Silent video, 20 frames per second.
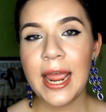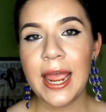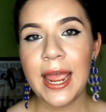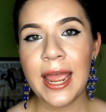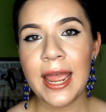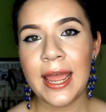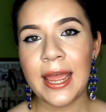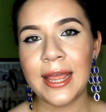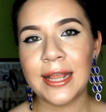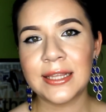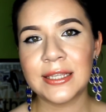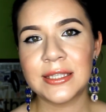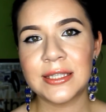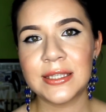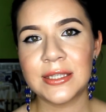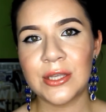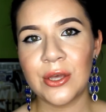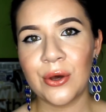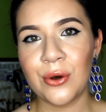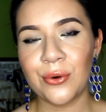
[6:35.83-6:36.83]
and
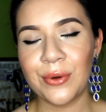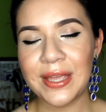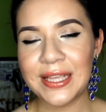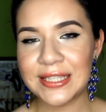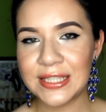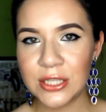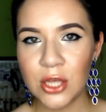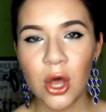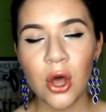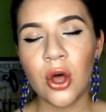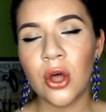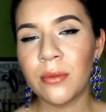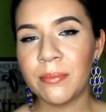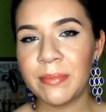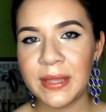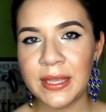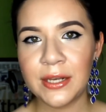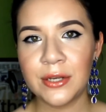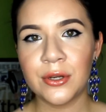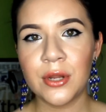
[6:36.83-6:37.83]
so it's all
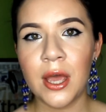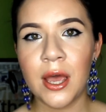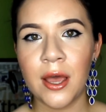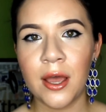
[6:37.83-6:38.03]
been